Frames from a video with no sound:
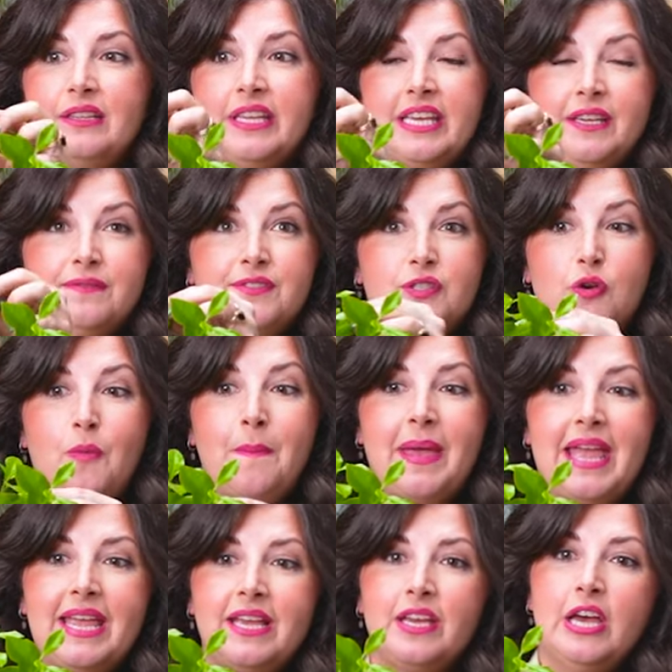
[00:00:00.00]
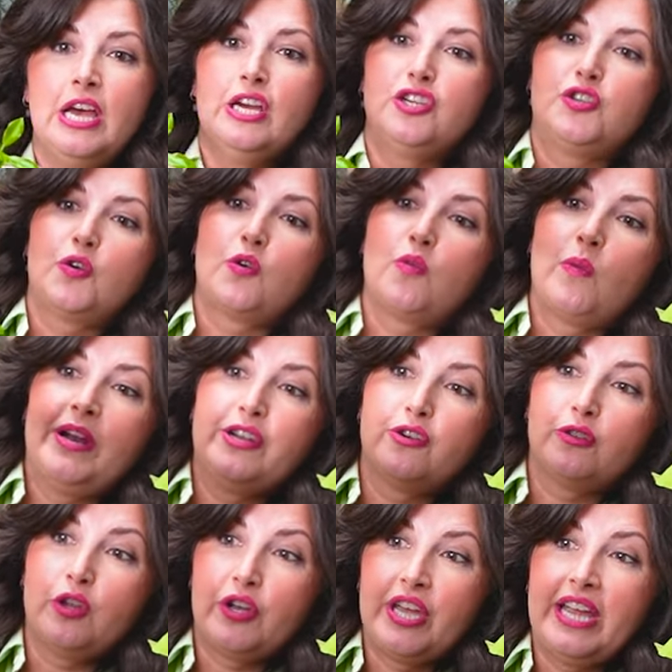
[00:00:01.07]
the leaf. So make sure when
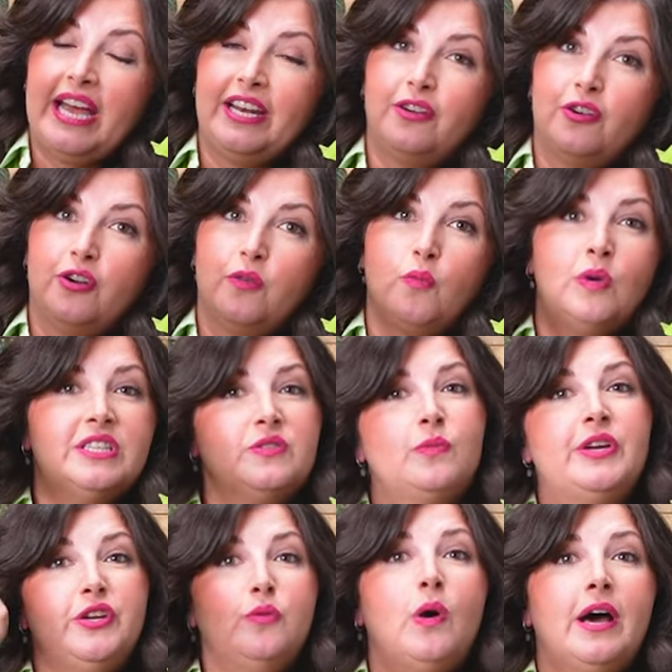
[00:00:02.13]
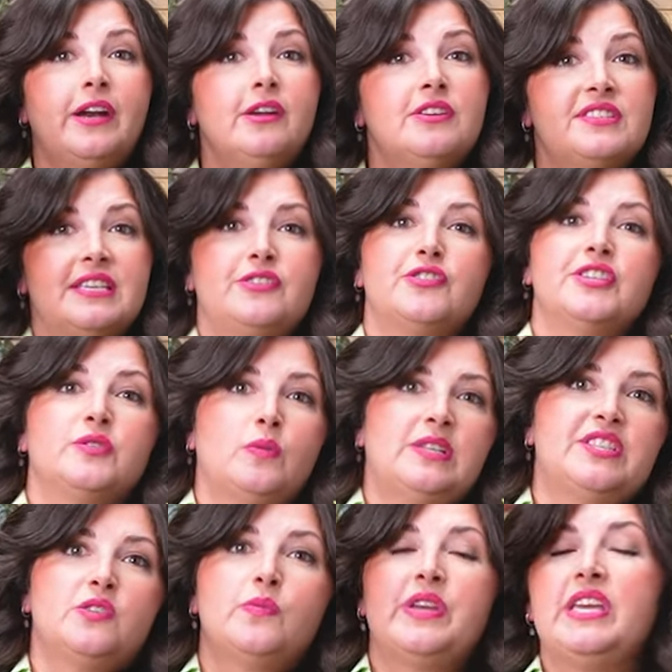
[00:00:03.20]
you're looking at your when when you water your citrus
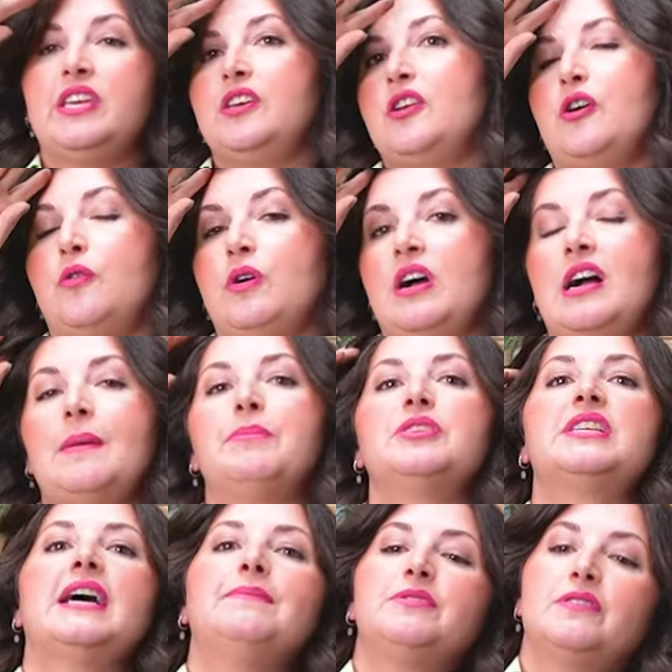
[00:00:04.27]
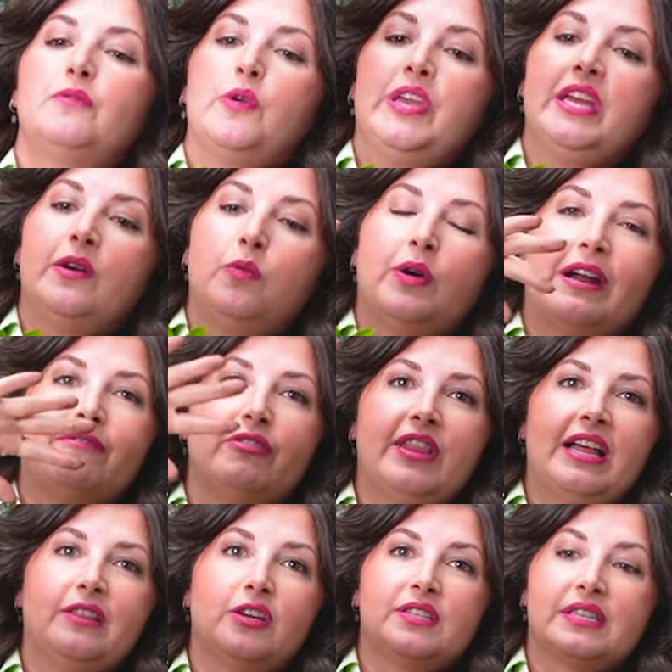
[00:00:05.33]
once a week, you know, a couple times a week, whatever
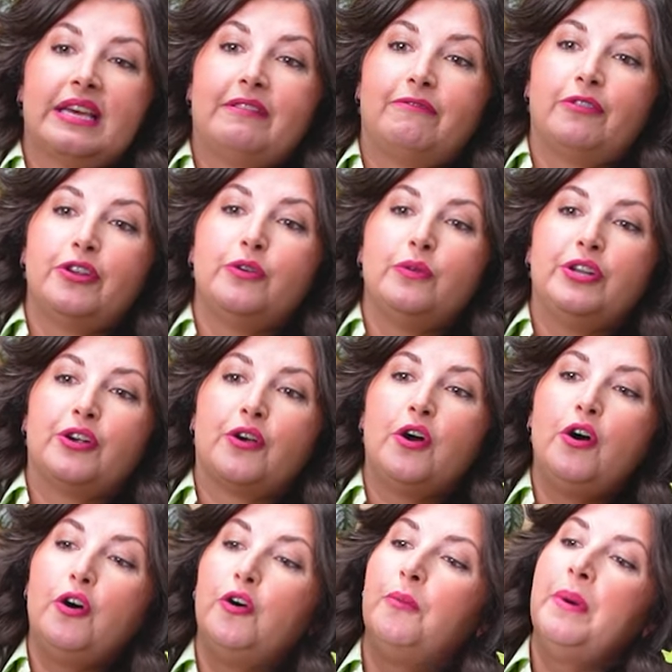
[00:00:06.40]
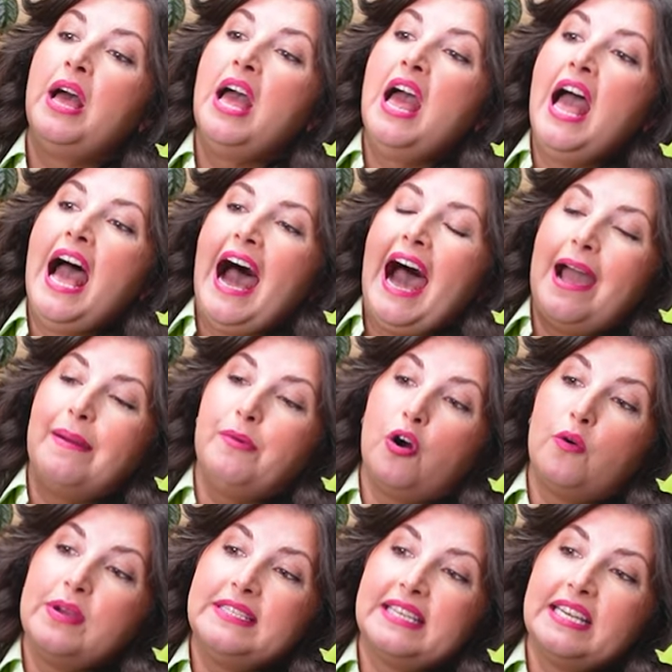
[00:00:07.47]
that looks like for you in your home, I'm
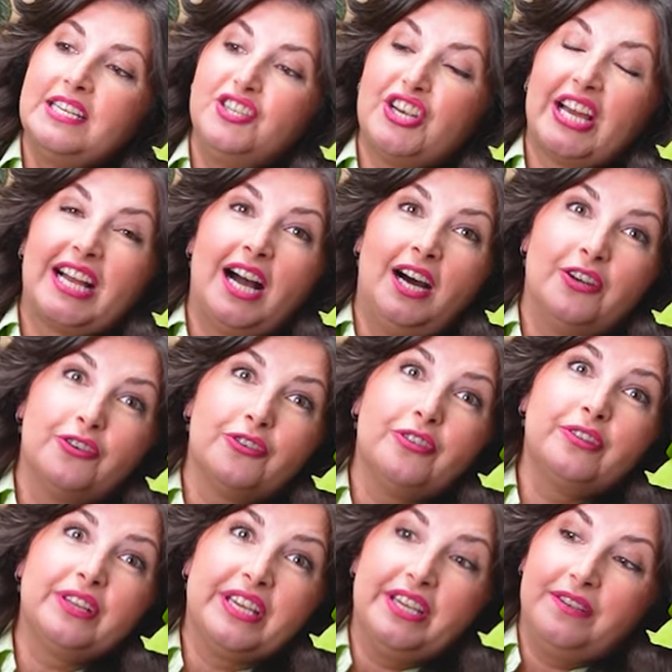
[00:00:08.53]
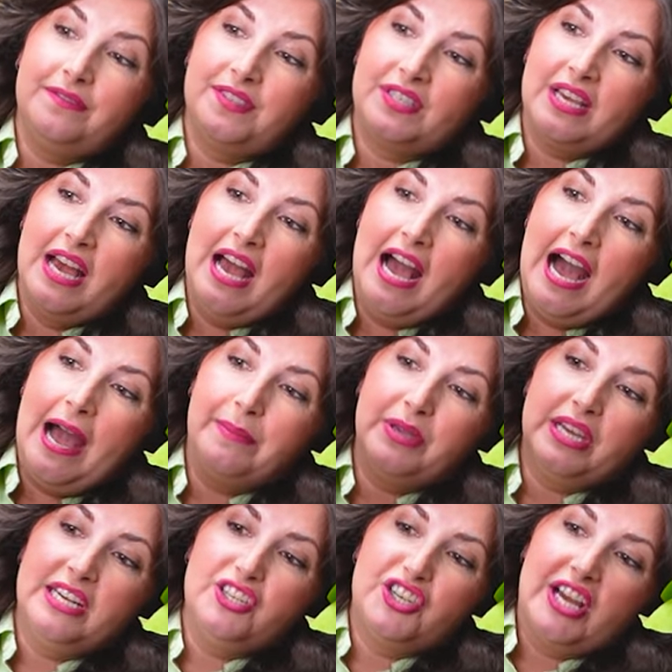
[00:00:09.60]
always going to check under the leaves I'm
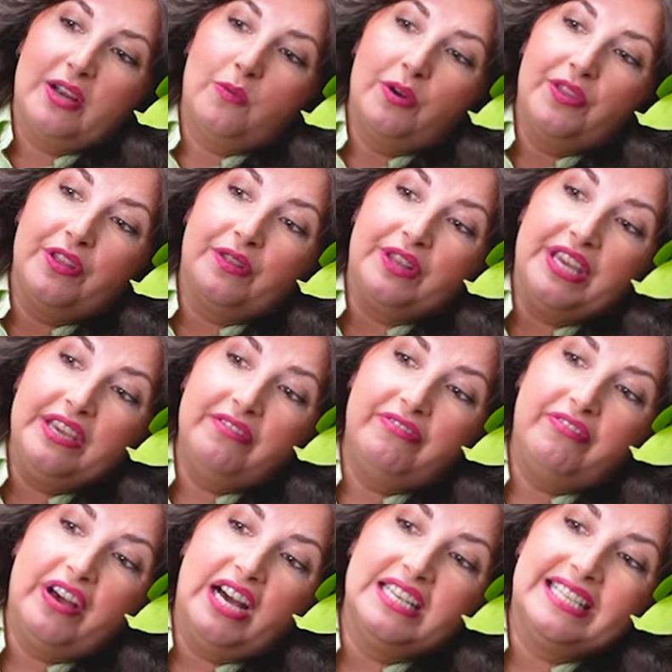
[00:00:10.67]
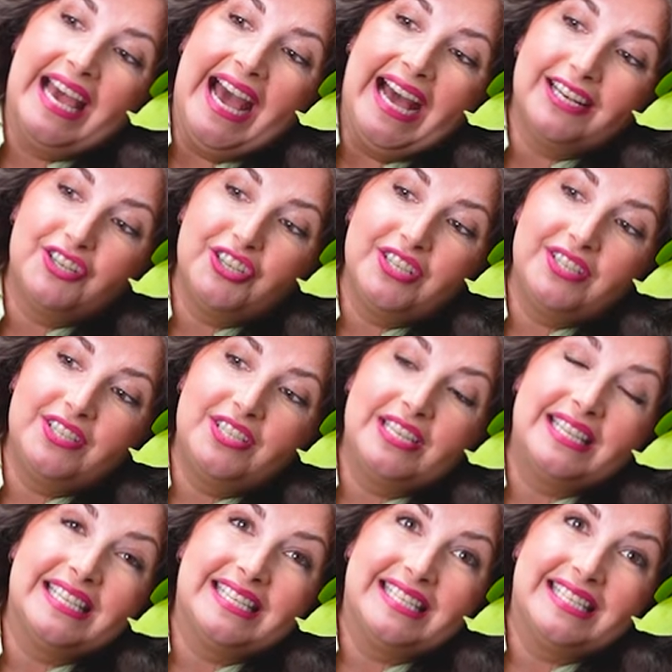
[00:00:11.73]
going to check where the leaf attaches to the